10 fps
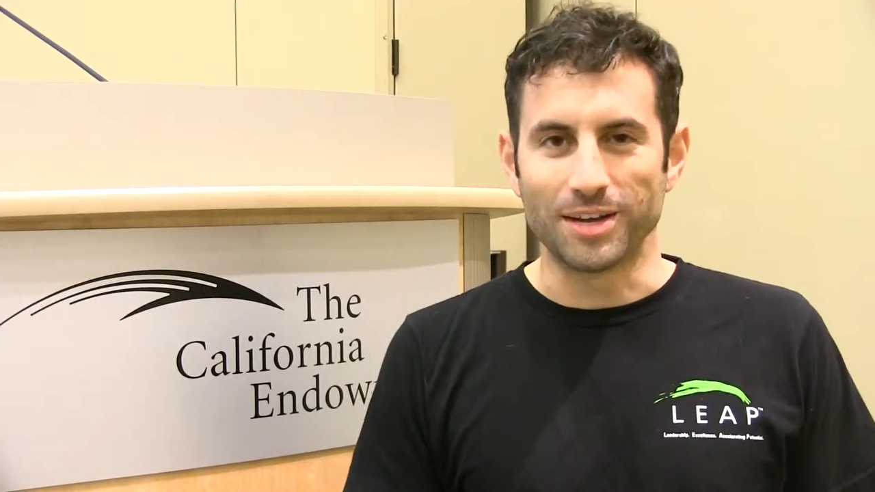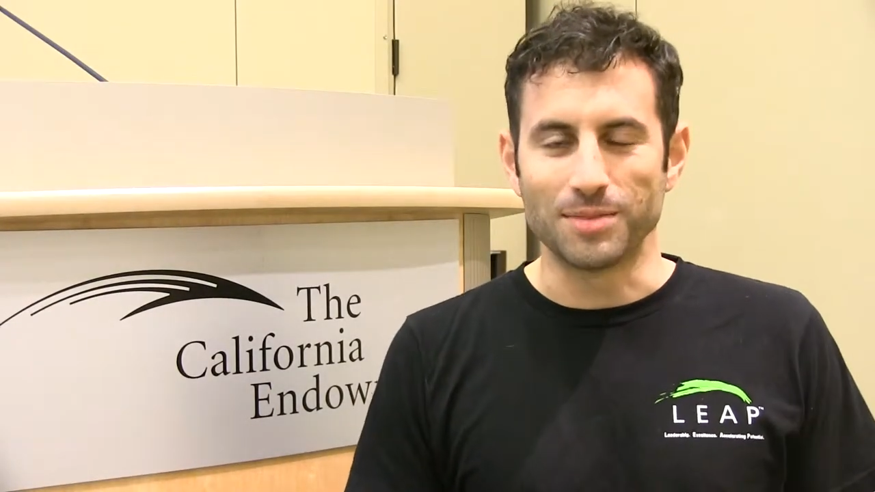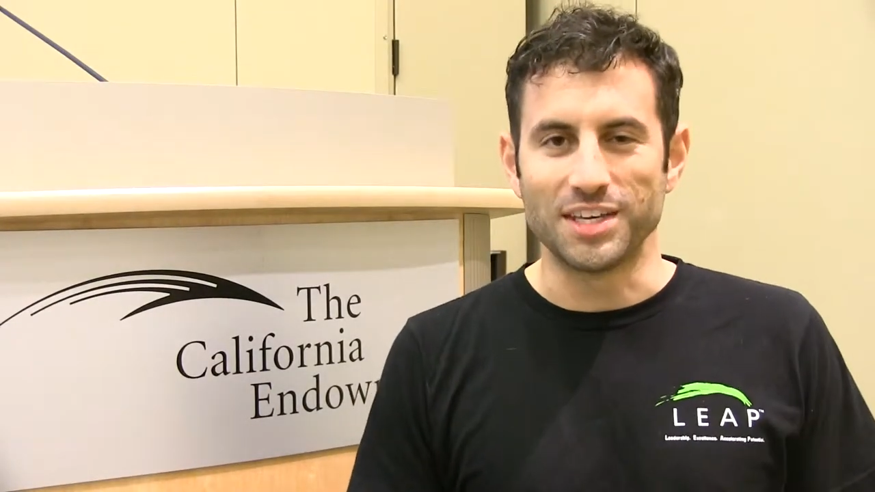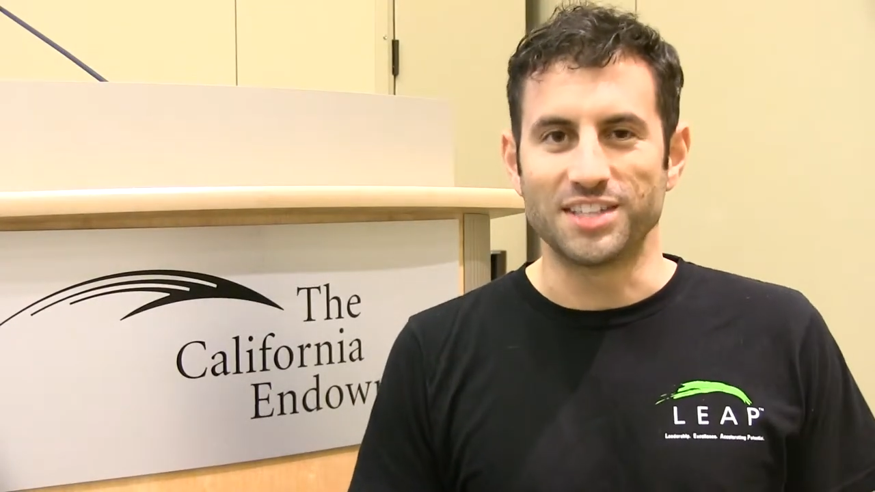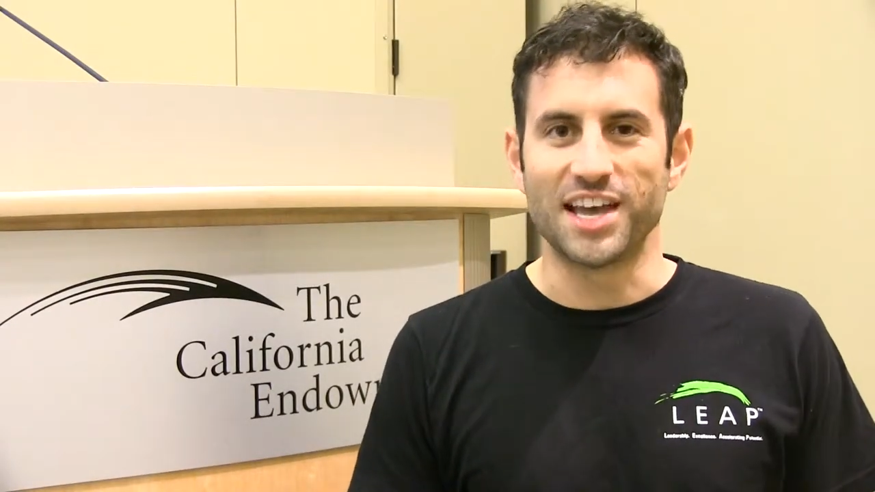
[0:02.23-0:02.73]
and
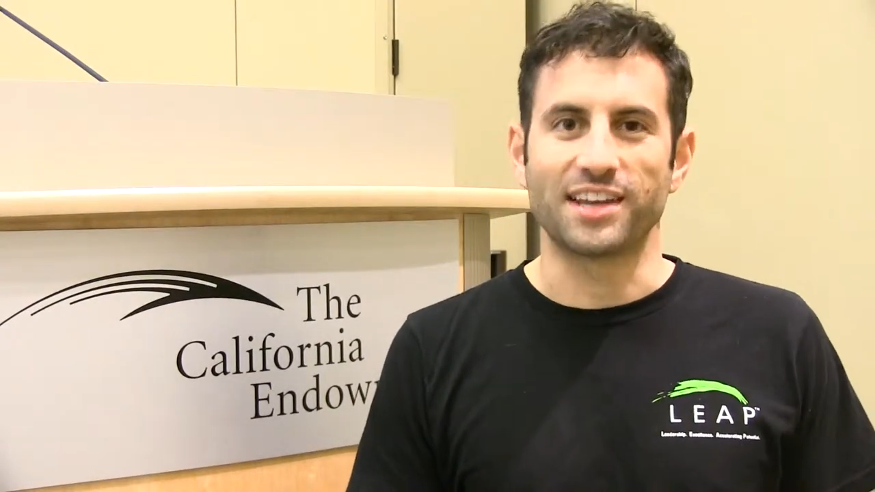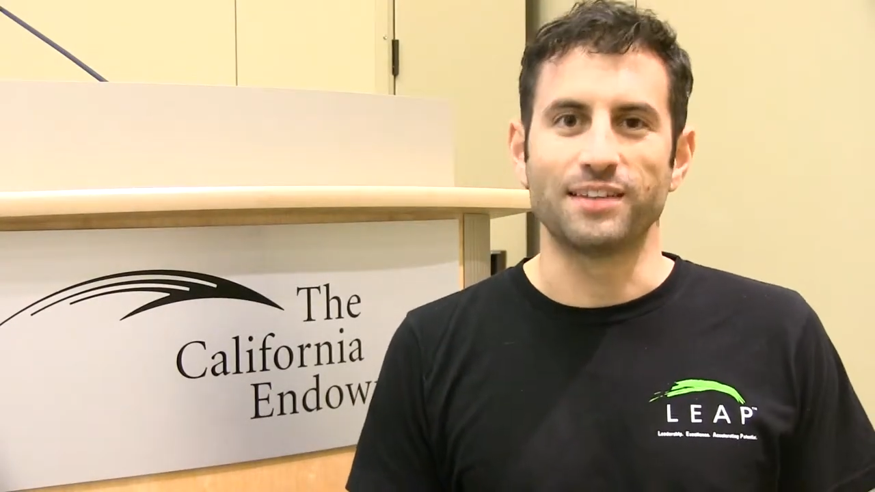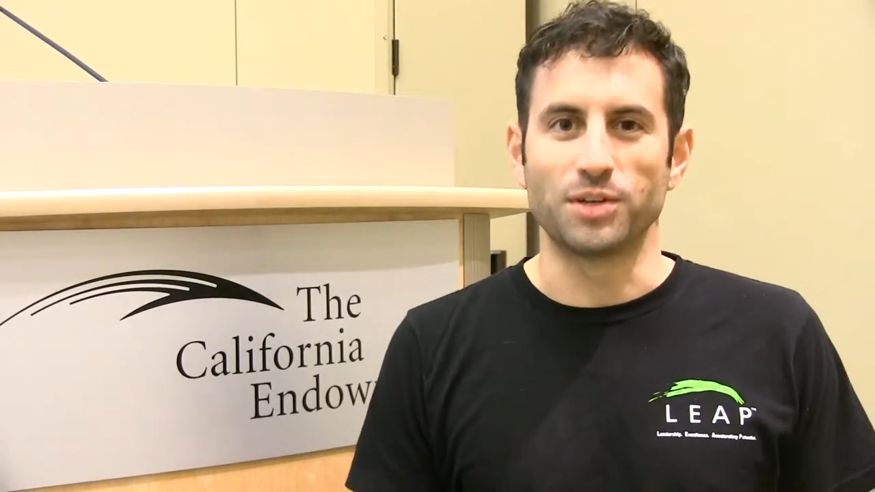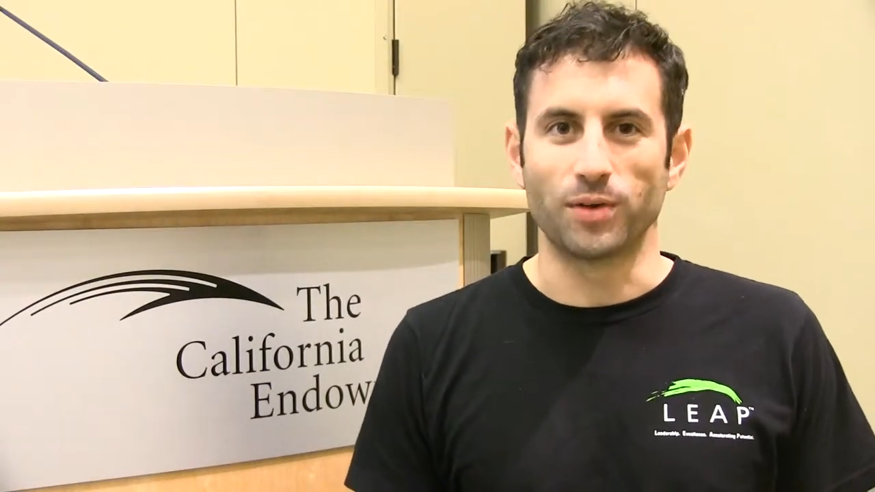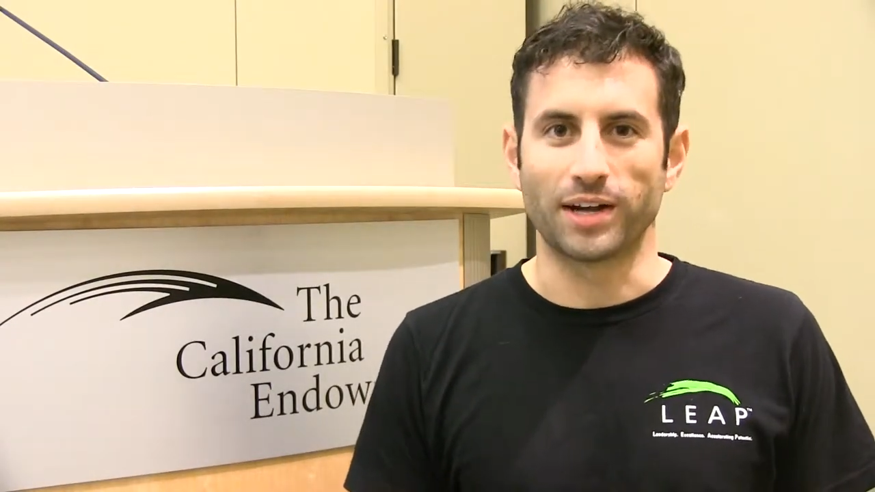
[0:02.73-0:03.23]
I'm the
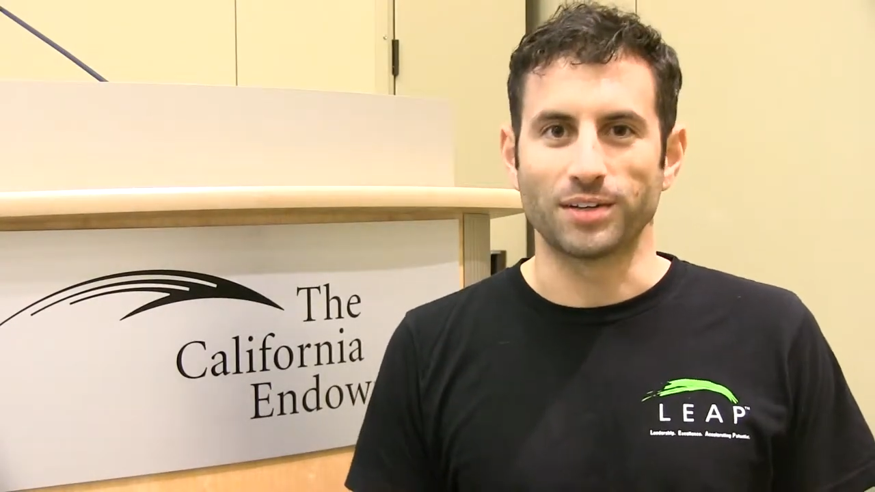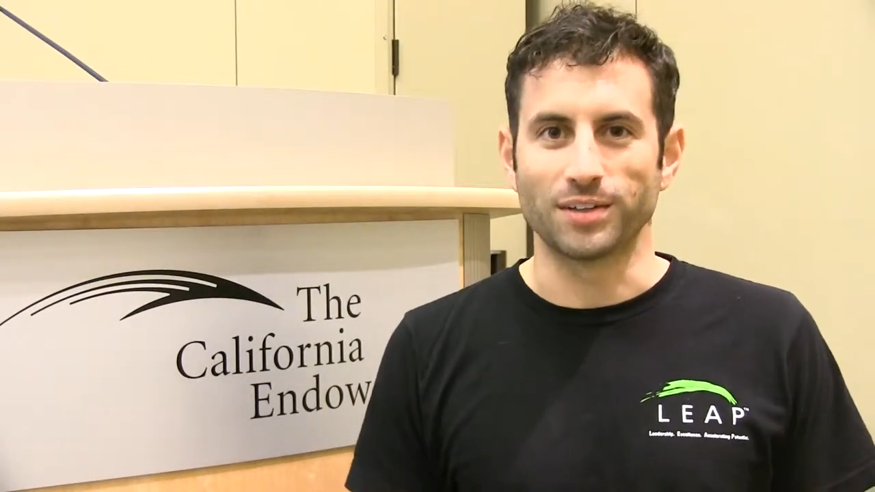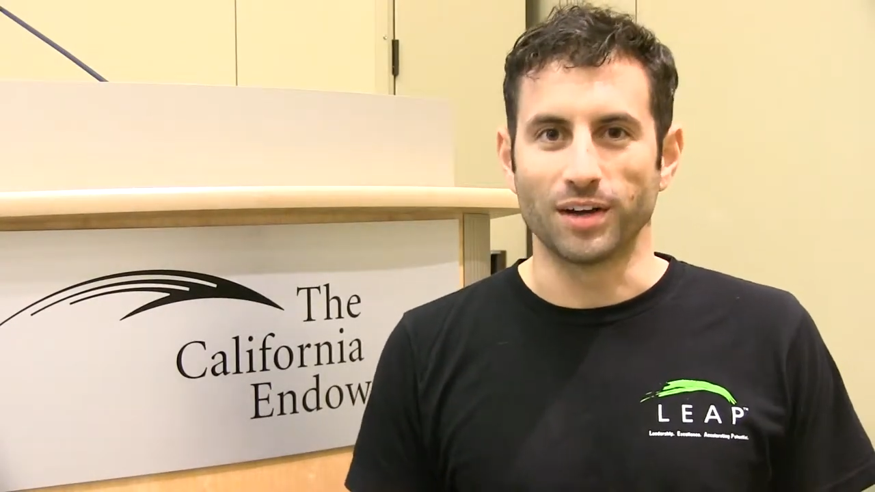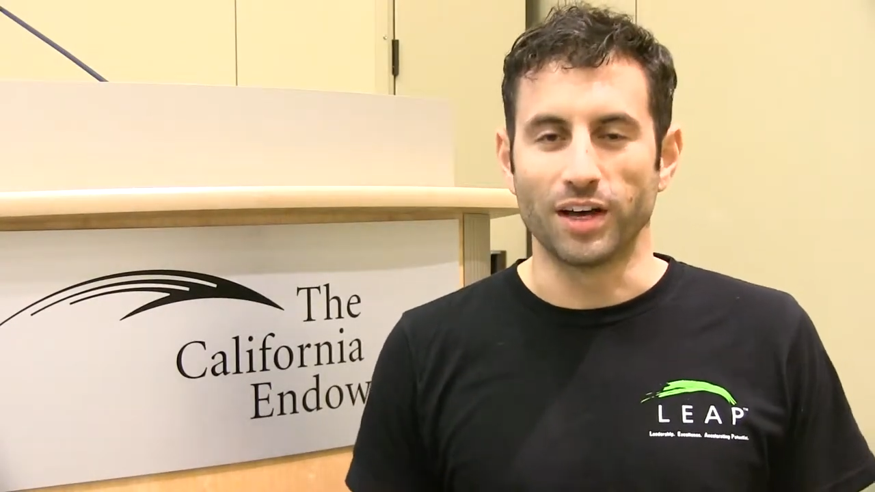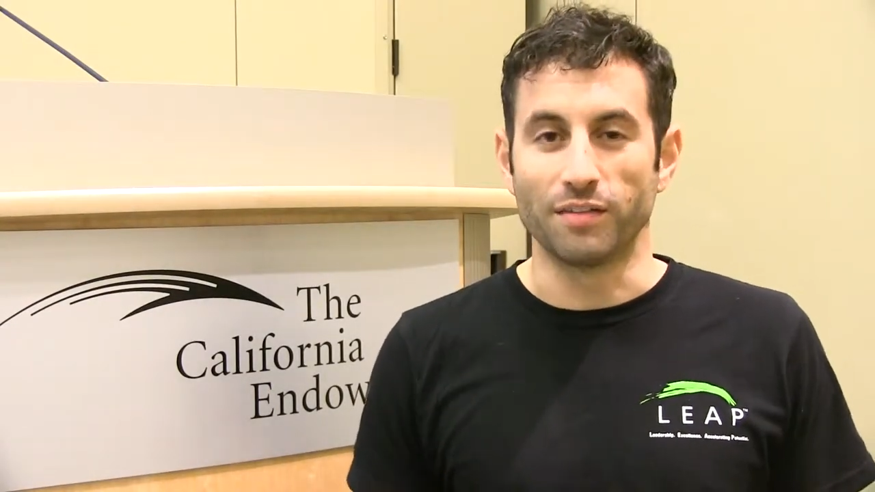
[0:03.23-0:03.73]
Executive Director